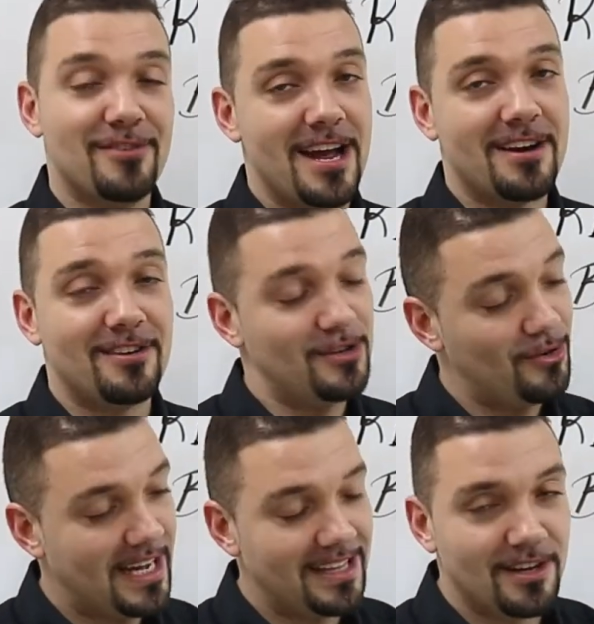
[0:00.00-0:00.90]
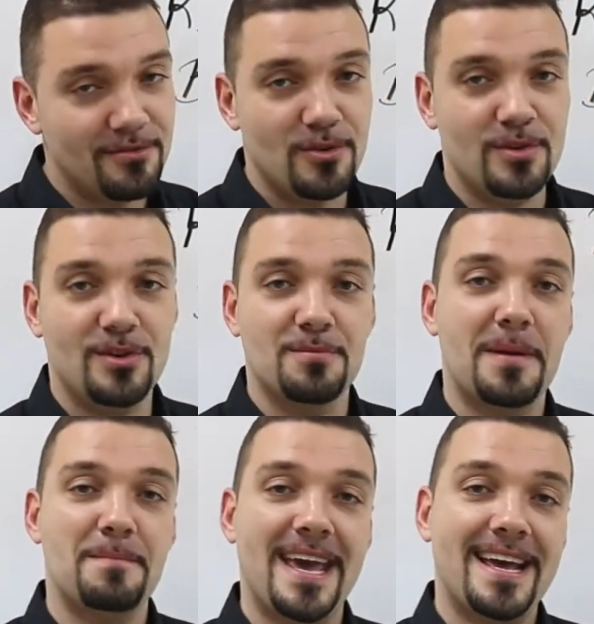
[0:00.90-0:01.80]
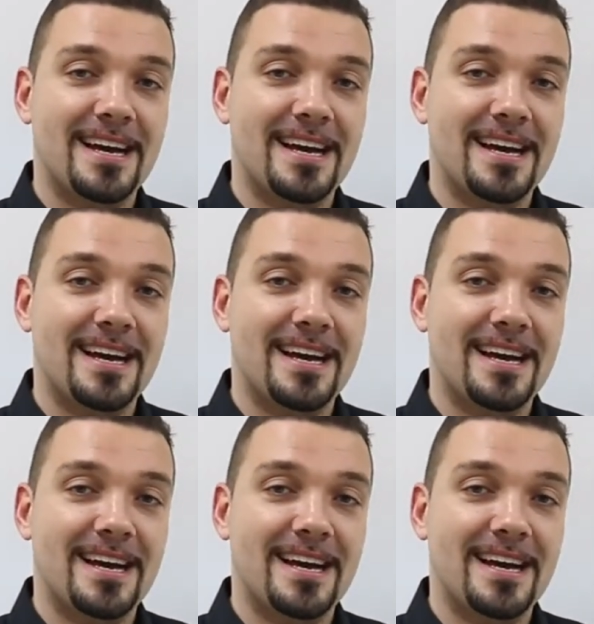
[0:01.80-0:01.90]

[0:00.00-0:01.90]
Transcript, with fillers: Grant Cardone, I love you. You're my man.